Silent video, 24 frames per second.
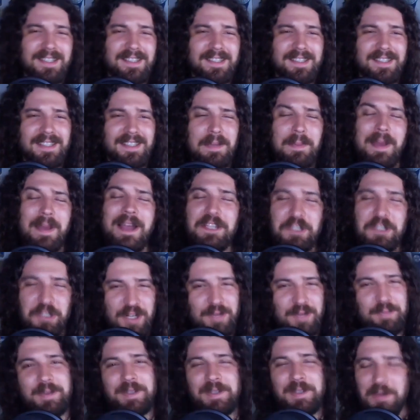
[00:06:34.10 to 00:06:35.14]
Am I
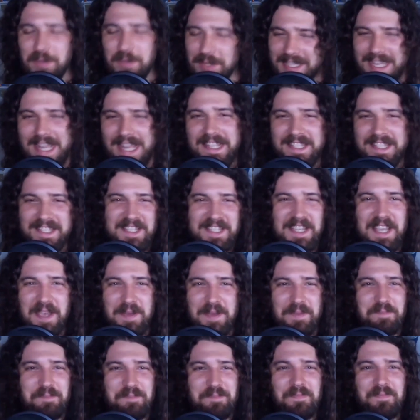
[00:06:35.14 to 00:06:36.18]
tripping or is that
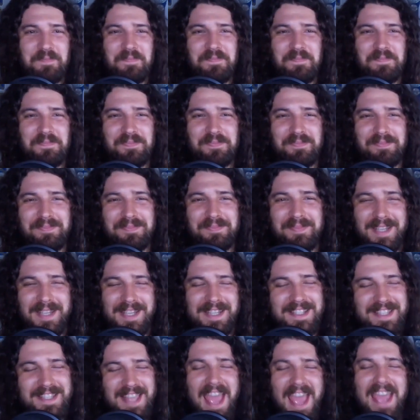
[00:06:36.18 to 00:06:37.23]
Zim?
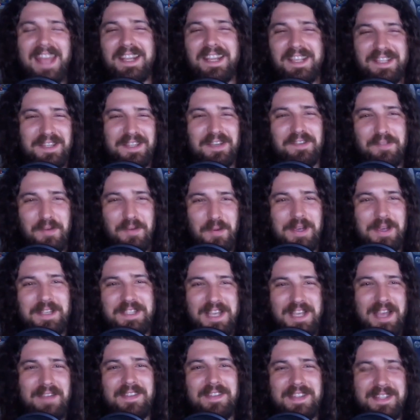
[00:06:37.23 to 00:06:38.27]
Is that the voice
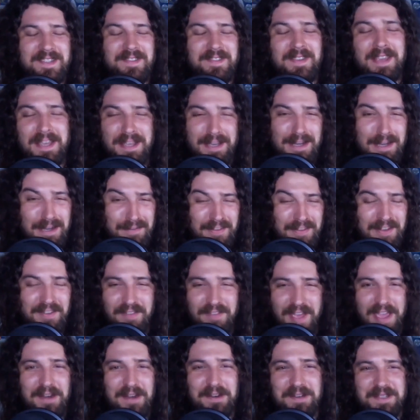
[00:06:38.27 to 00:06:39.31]
of
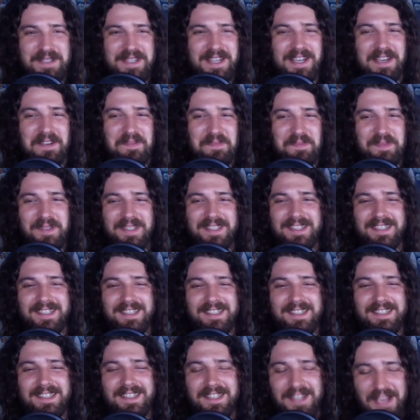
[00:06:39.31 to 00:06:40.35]
Invader Zim?
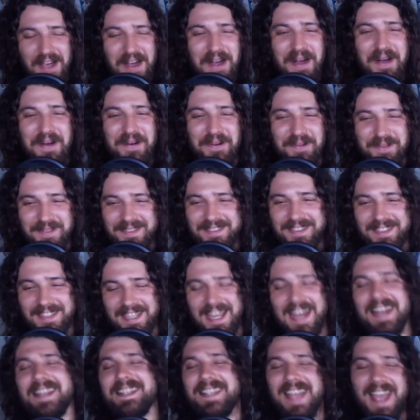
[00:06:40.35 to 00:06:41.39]
Yo,
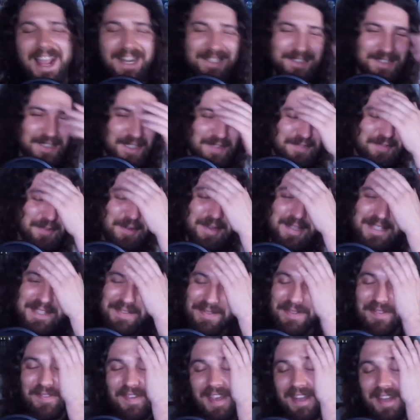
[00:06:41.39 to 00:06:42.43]
that is actually the voice of
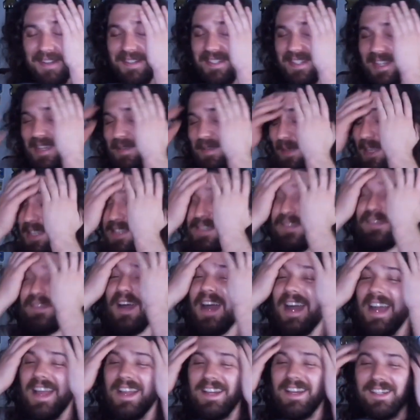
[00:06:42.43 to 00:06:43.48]
Invader Zim. That's
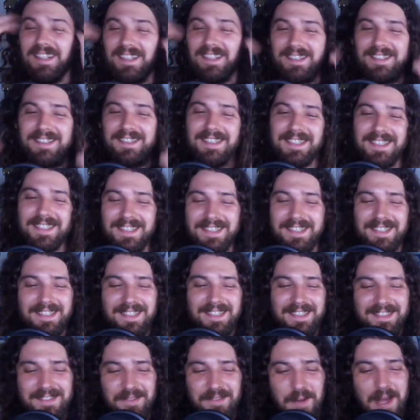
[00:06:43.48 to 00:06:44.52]
fire.
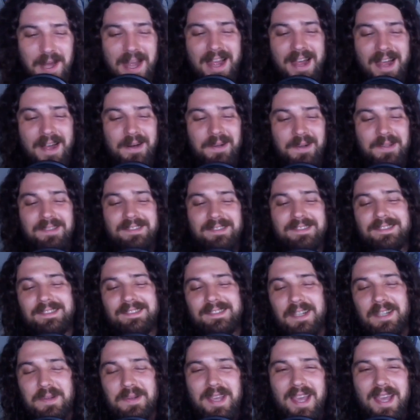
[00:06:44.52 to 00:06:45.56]
Wow.
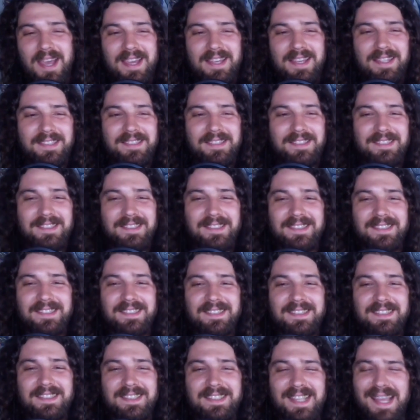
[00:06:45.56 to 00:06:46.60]
Okay.
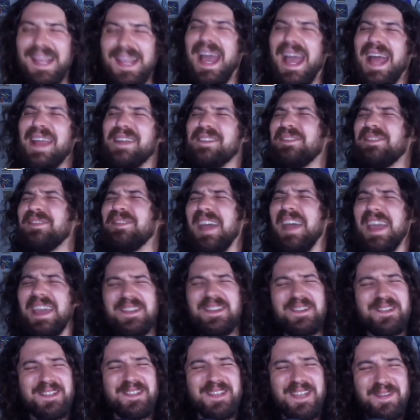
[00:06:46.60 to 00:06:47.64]
They got
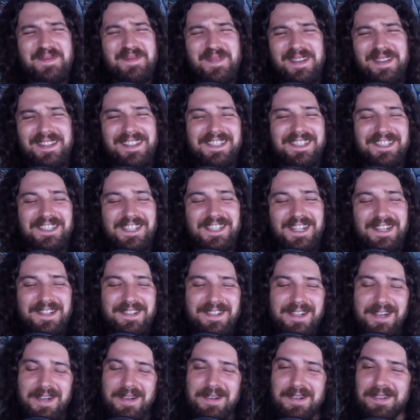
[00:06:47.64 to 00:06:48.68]
Invader Zim on this show?
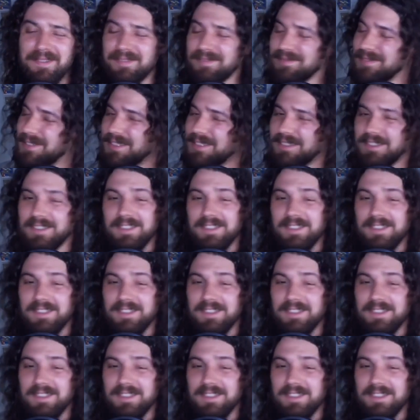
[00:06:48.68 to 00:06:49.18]
Oh, psst.